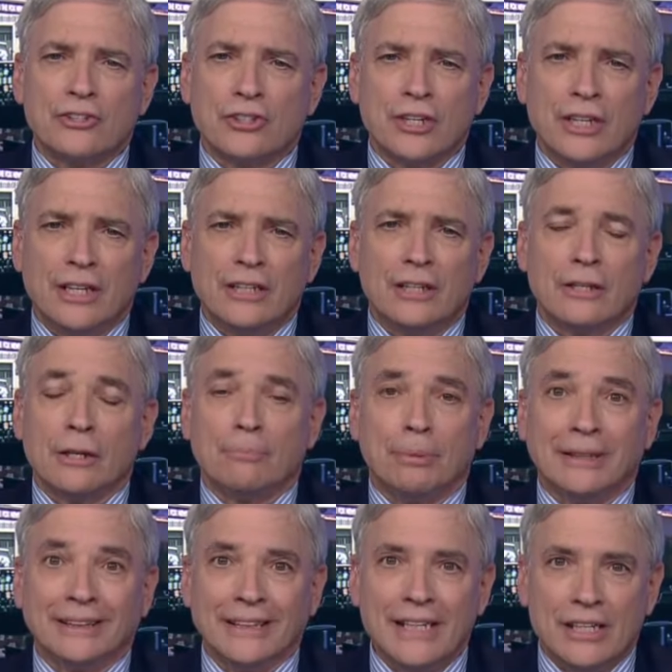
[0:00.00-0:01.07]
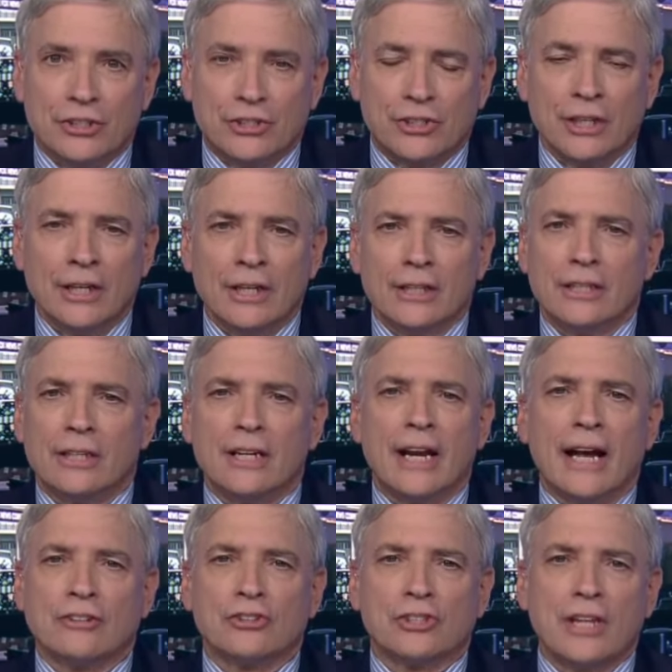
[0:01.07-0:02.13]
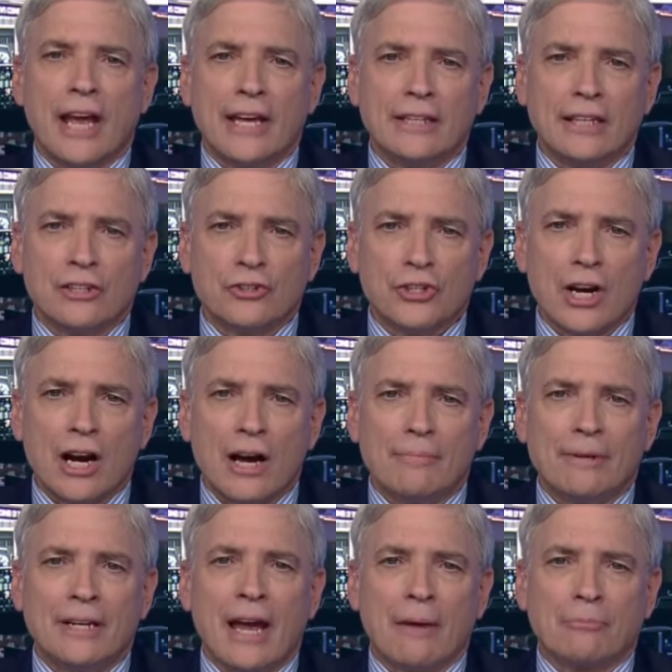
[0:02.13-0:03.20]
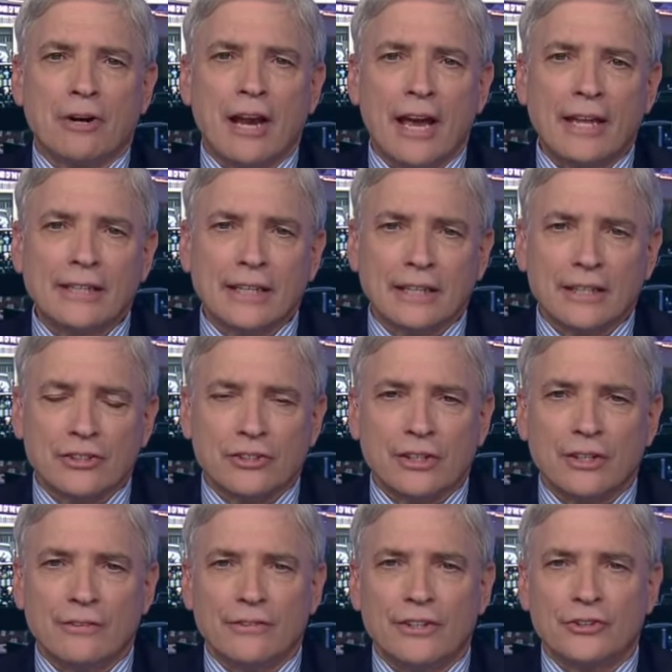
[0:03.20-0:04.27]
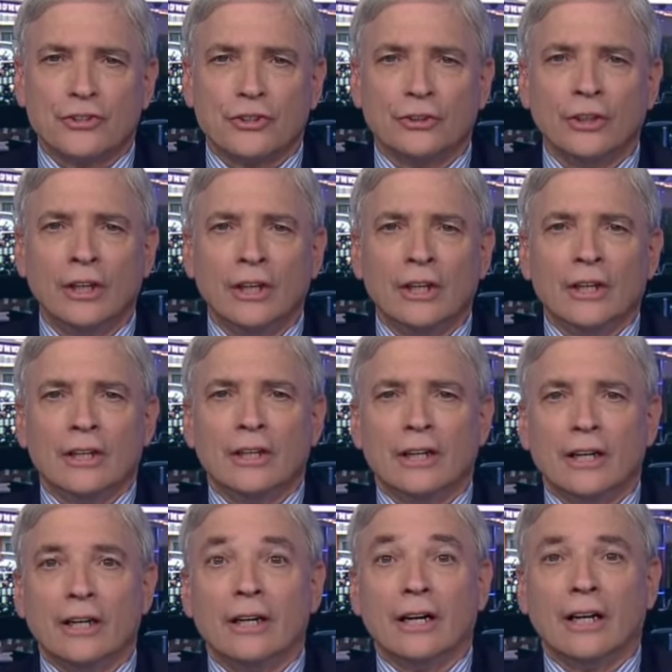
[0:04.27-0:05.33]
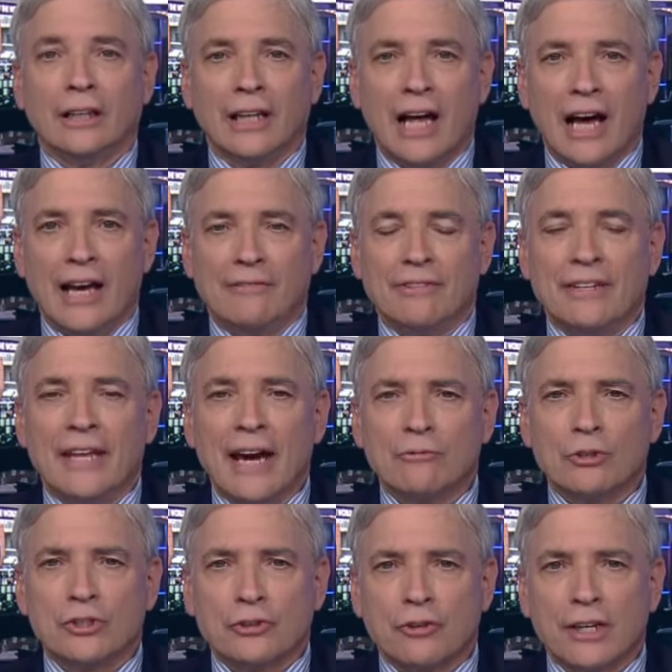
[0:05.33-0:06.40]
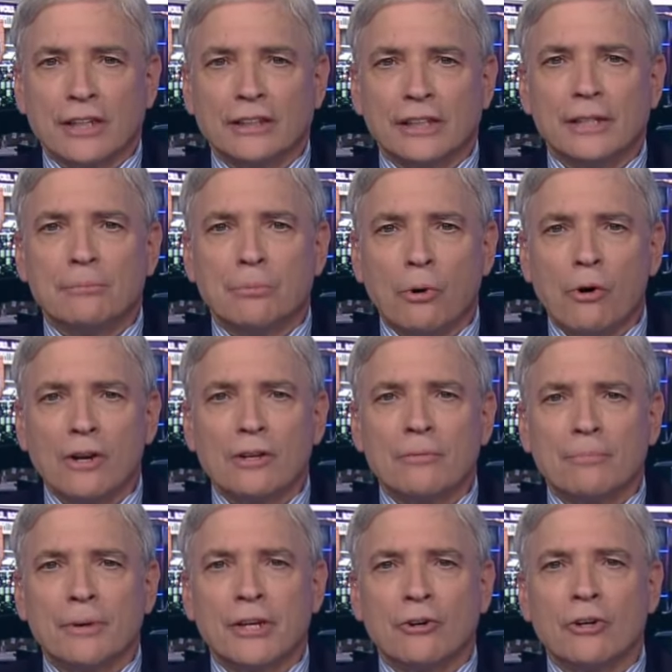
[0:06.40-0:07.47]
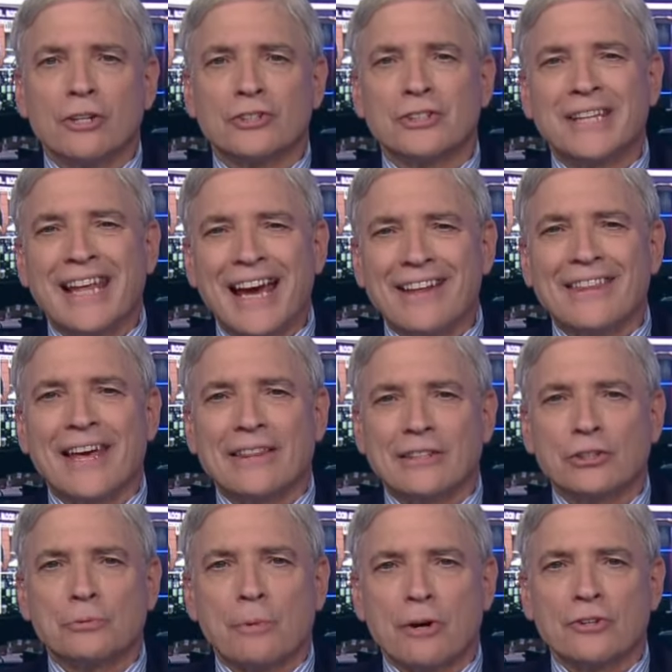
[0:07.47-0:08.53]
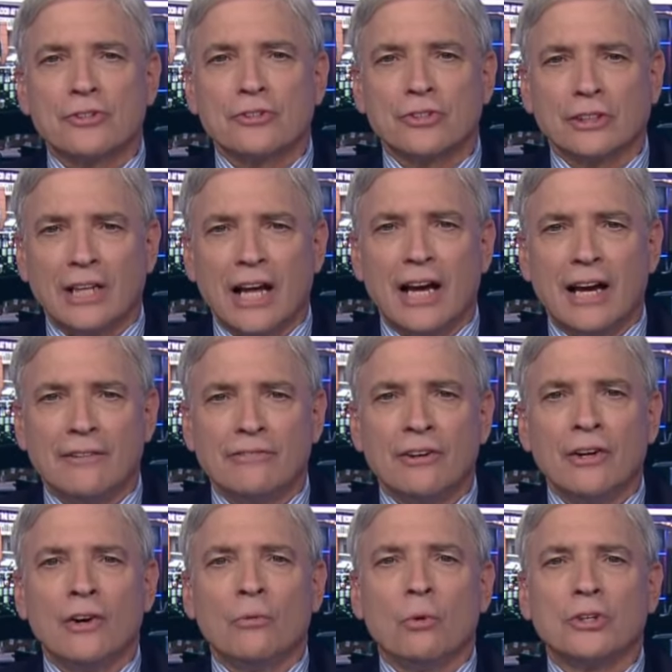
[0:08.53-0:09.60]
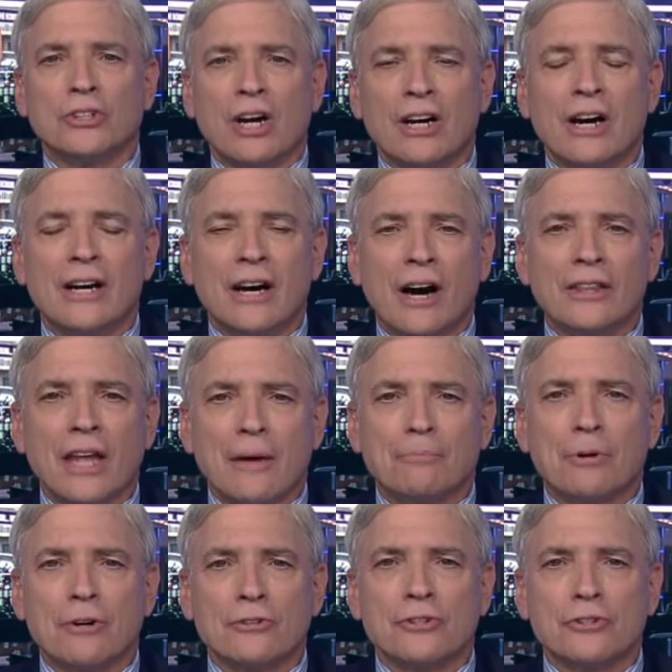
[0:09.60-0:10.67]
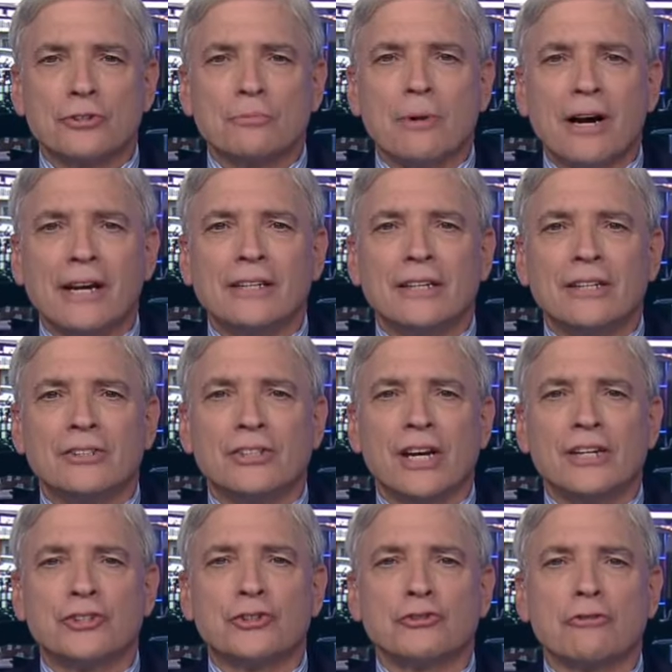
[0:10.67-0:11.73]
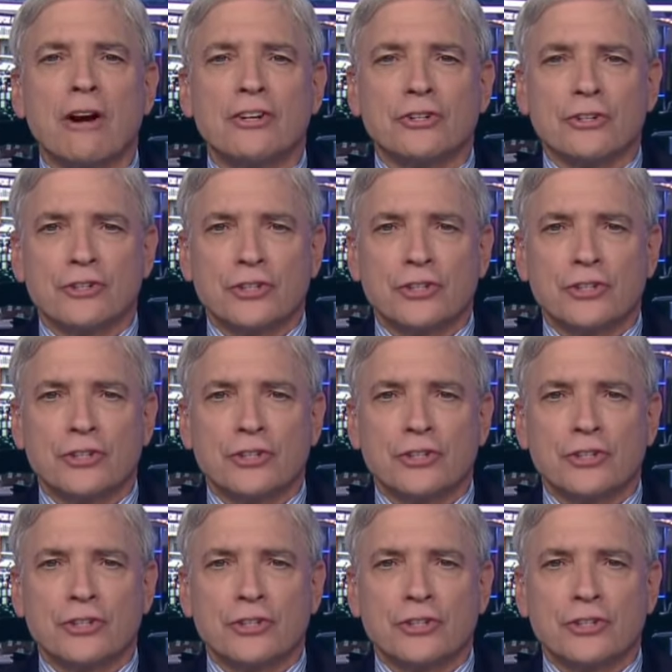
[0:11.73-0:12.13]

scene, the police, did an outstanding job in apprehending this individual uh, alive. And that was critically important because now that this person's alive, what's on that person's mind is a treasure